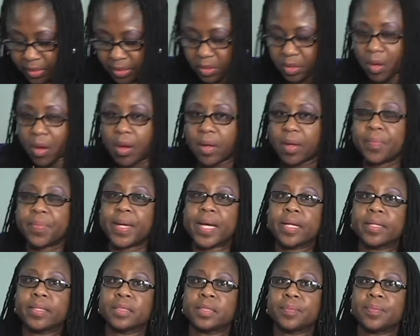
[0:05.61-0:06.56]
to talk
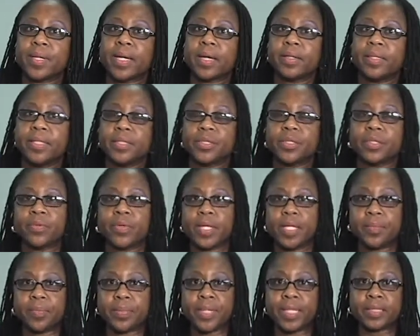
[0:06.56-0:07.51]
about is about
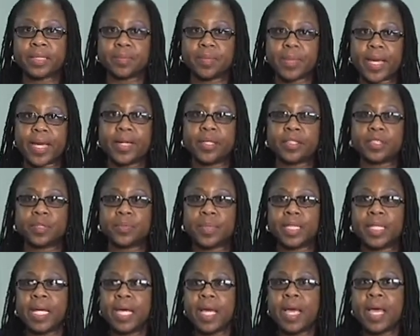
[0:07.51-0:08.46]
integrated pest
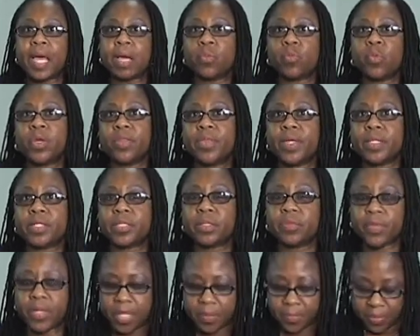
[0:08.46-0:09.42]
management. And with
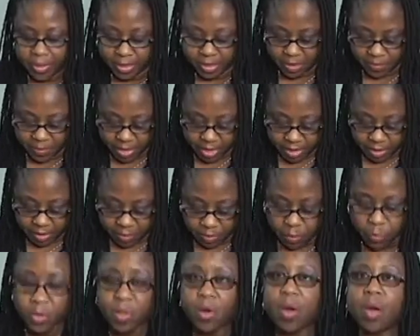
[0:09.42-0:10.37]
integrated pest
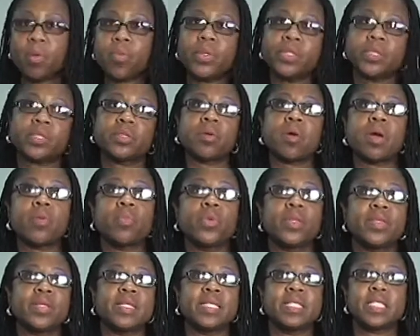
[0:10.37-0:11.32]
management, we always start
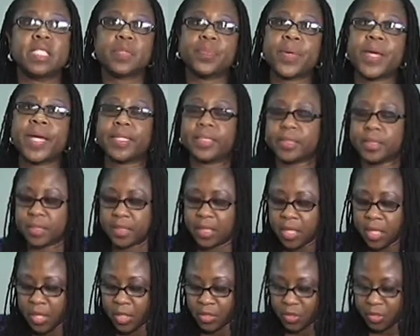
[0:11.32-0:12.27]
with an inspection.
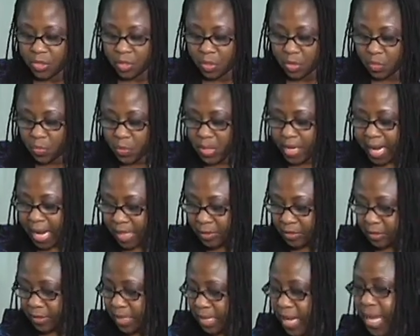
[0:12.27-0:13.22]
So we
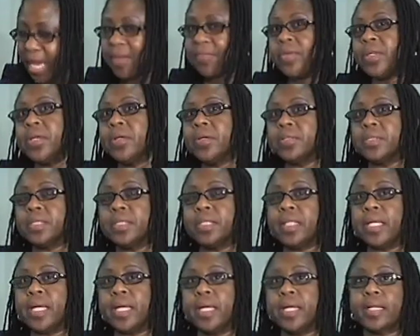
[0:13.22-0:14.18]
actually have here
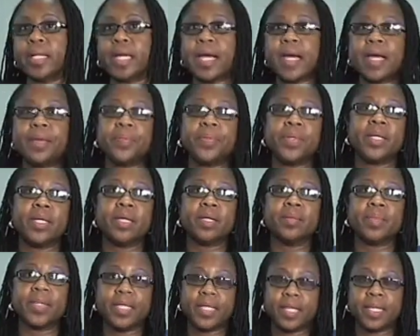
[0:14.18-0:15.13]
today an
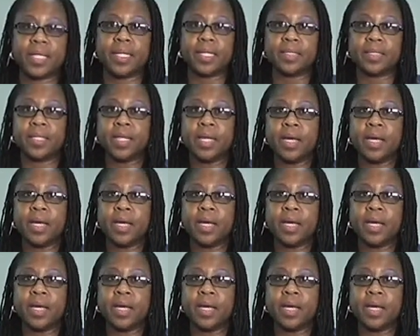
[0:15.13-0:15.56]
IPM kit